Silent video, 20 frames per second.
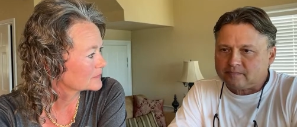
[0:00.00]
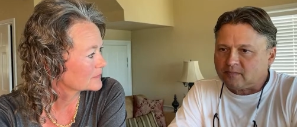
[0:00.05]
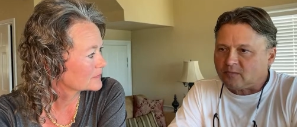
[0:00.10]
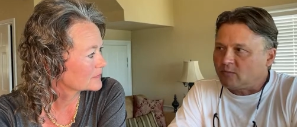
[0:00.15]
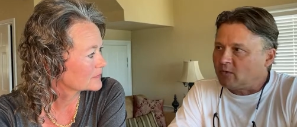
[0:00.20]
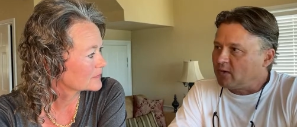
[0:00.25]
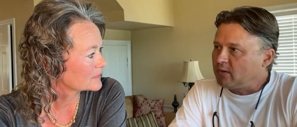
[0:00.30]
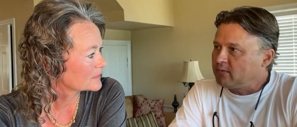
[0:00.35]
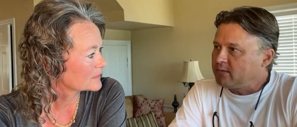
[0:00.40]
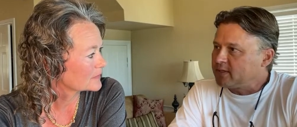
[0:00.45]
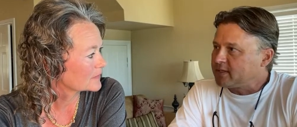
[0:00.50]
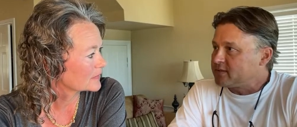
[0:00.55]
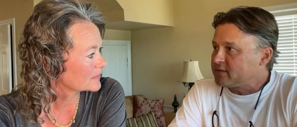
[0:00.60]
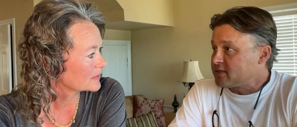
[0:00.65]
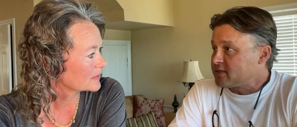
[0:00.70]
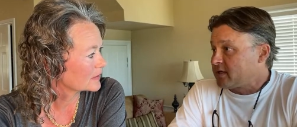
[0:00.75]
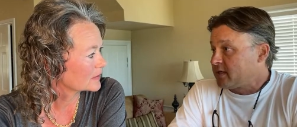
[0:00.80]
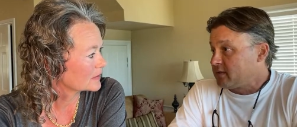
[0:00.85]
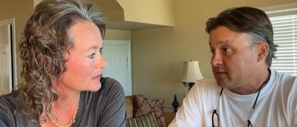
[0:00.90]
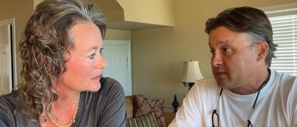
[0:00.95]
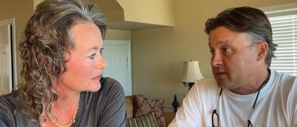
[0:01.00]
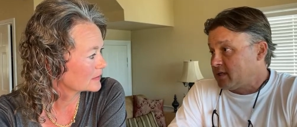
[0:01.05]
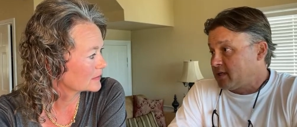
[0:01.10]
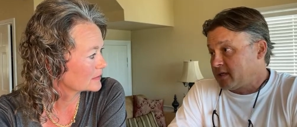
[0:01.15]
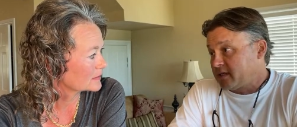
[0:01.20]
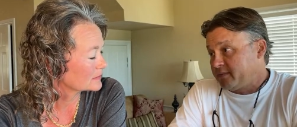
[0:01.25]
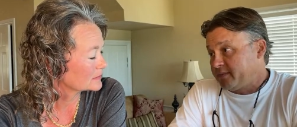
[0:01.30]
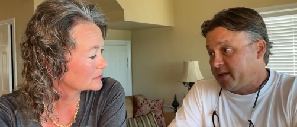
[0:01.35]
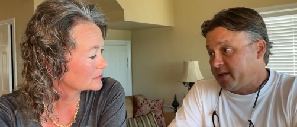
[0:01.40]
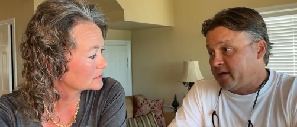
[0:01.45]
Speaker 1: Well, we can start
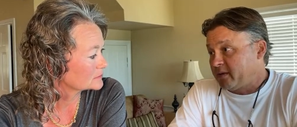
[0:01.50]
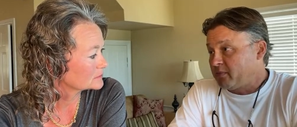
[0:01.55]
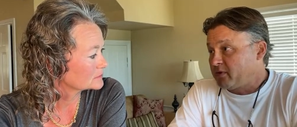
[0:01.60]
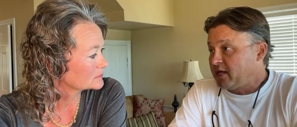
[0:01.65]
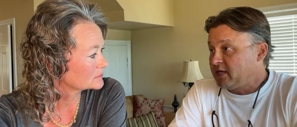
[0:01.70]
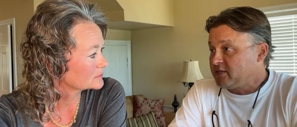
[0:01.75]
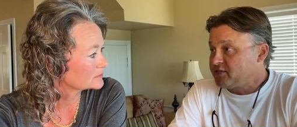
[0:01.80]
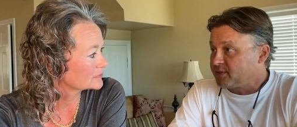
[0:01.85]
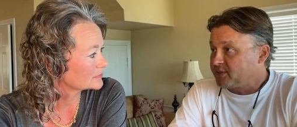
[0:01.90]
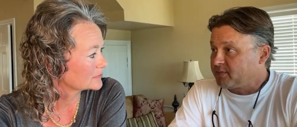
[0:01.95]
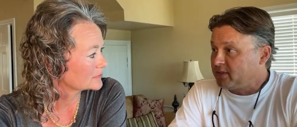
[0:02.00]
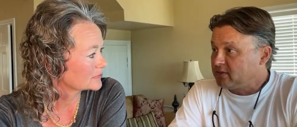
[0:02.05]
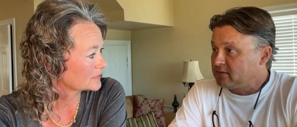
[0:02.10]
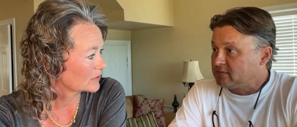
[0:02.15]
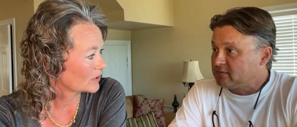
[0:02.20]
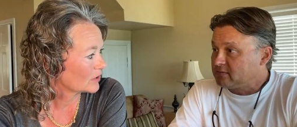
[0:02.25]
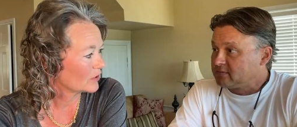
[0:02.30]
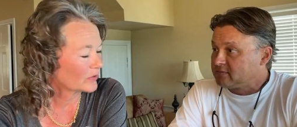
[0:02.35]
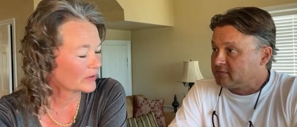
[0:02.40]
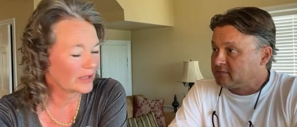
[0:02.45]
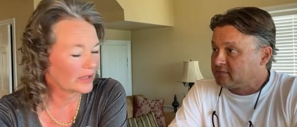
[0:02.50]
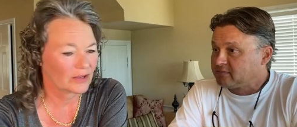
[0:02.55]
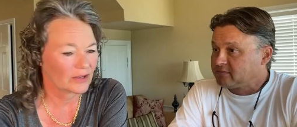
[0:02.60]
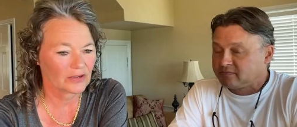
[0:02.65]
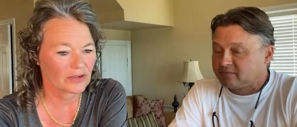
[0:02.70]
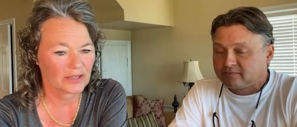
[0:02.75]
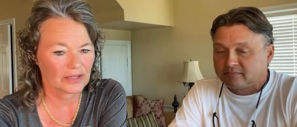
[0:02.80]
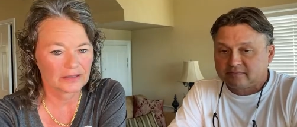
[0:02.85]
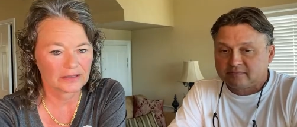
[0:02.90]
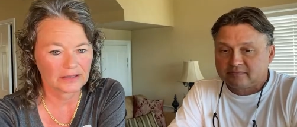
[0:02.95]
talking about our project boat.
Speaker 2: Okay, go
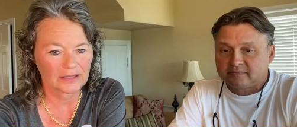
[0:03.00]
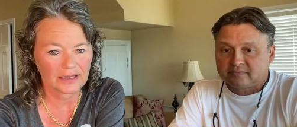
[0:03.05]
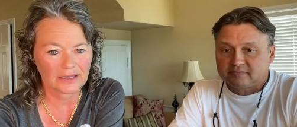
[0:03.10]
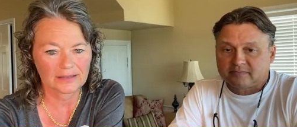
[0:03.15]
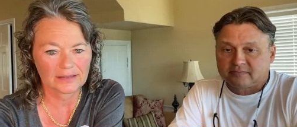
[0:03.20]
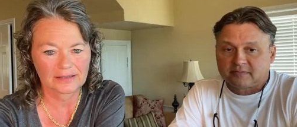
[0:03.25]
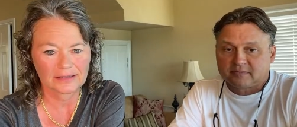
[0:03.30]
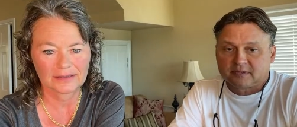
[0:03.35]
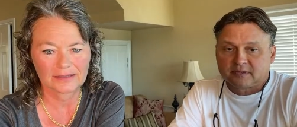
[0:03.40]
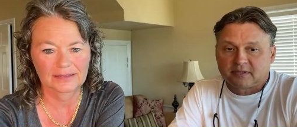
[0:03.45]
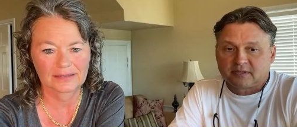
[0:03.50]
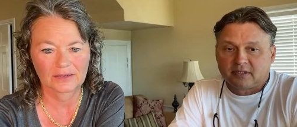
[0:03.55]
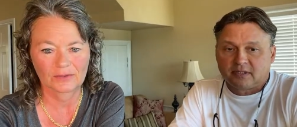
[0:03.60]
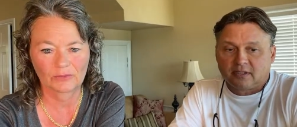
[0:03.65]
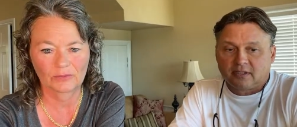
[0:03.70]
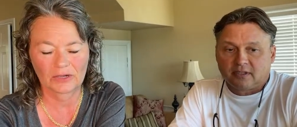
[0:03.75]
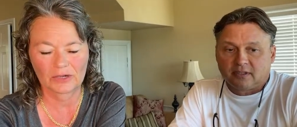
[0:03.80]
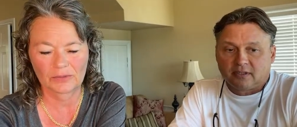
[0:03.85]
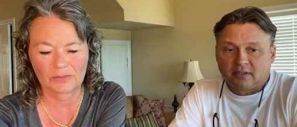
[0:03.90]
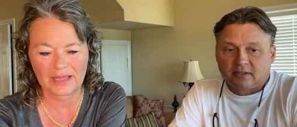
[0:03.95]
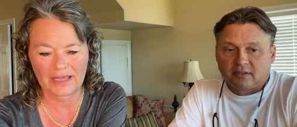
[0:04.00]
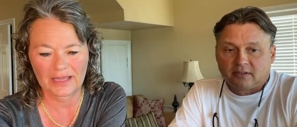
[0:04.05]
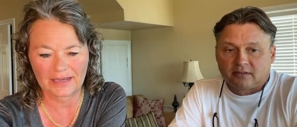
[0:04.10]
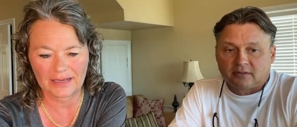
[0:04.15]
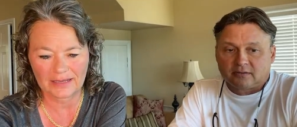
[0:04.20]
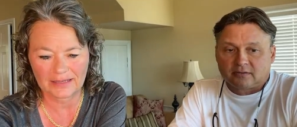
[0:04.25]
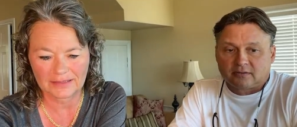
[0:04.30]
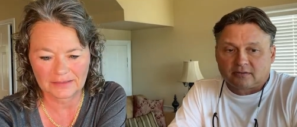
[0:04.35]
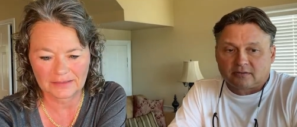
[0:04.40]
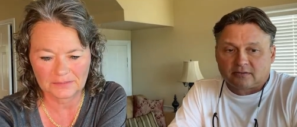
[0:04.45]
ahead. Yeah. Where are we at
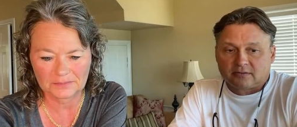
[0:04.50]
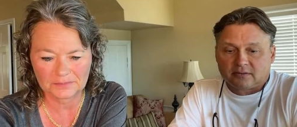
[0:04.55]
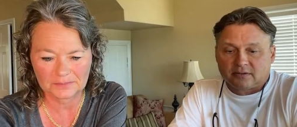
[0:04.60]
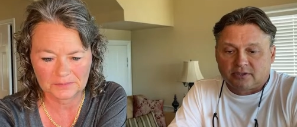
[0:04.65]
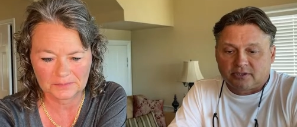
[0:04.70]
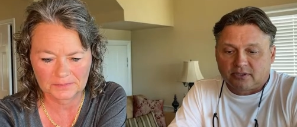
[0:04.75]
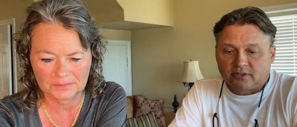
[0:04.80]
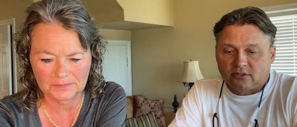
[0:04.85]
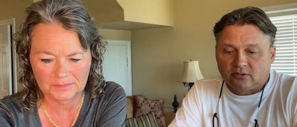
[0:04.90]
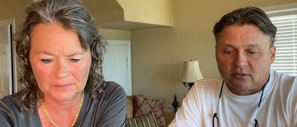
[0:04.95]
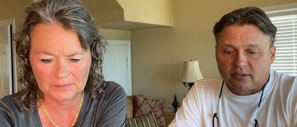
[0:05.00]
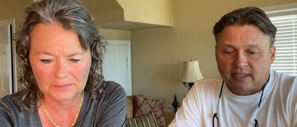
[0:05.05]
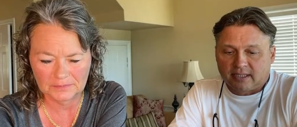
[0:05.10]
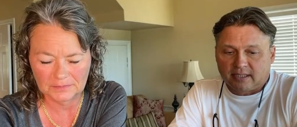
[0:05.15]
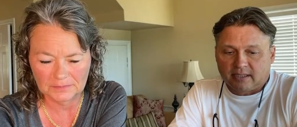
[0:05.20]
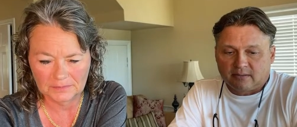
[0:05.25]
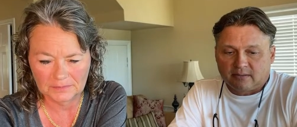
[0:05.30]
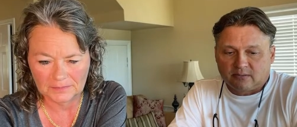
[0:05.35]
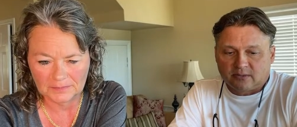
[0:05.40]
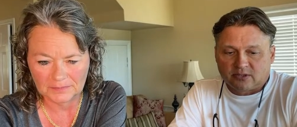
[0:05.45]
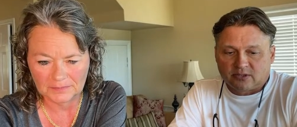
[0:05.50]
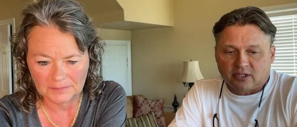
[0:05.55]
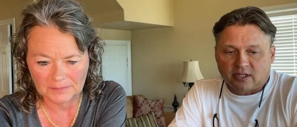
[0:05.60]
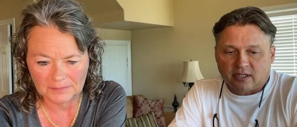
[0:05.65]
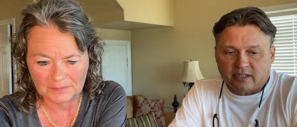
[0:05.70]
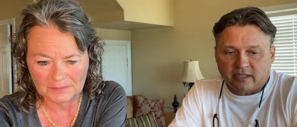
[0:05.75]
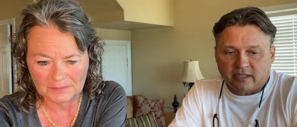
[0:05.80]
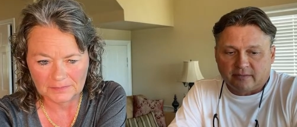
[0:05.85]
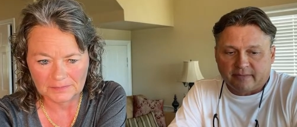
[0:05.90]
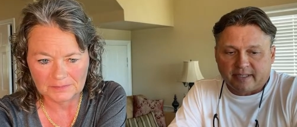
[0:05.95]
on it?
Speaker 1: So we're
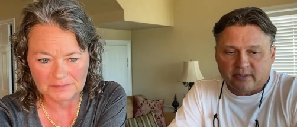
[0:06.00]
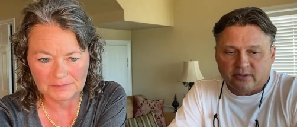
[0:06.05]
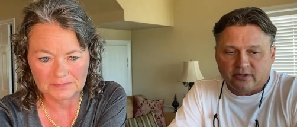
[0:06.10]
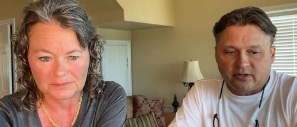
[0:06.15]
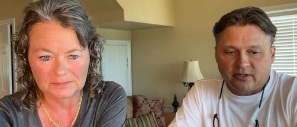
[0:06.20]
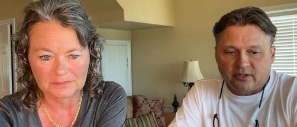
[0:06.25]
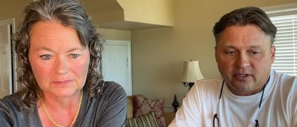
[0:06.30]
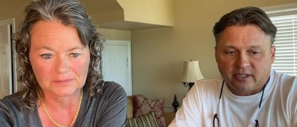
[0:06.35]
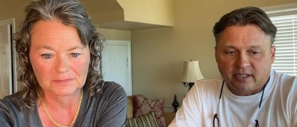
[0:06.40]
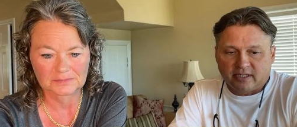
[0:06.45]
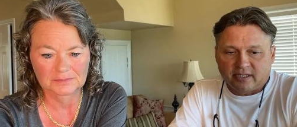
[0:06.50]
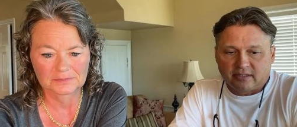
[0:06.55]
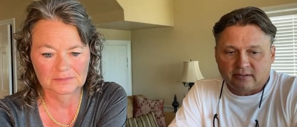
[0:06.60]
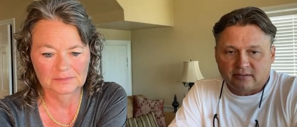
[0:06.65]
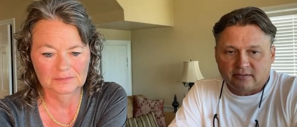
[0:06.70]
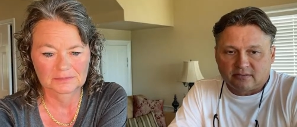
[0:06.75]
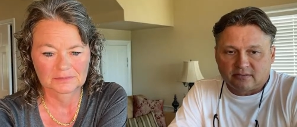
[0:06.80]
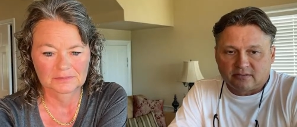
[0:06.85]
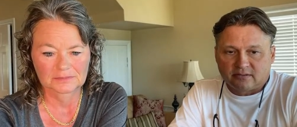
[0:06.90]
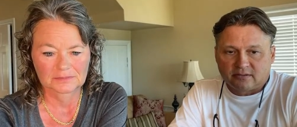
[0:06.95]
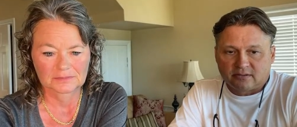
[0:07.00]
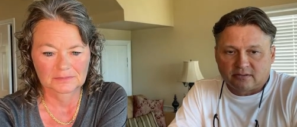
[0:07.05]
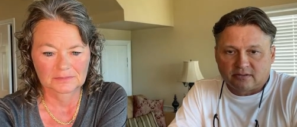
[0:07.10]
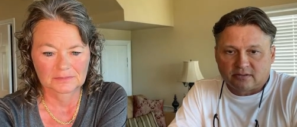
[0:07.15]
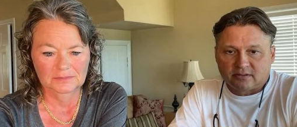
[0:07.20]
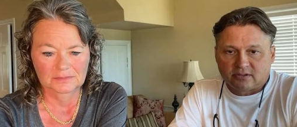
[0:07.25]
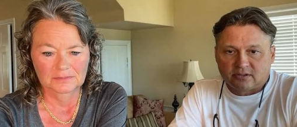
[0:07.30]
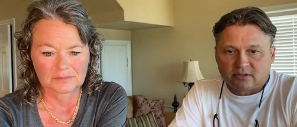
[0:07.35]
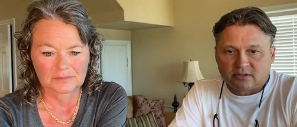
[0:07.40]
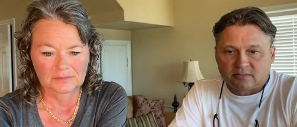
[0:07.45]
talking about the
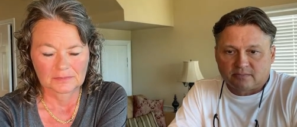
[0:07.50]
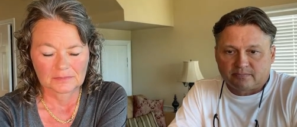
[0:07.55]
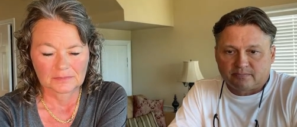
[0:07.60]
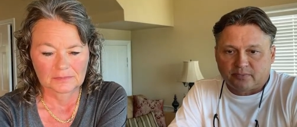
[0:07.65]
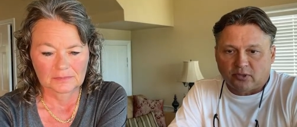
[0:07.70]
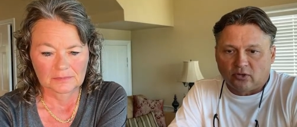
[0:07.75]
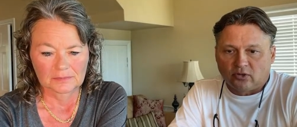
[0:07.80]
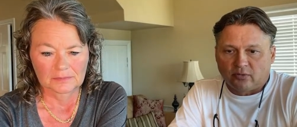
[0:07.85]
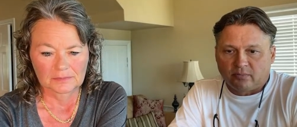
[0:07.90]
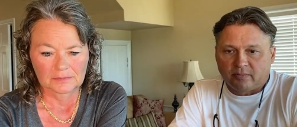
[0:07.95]
Polar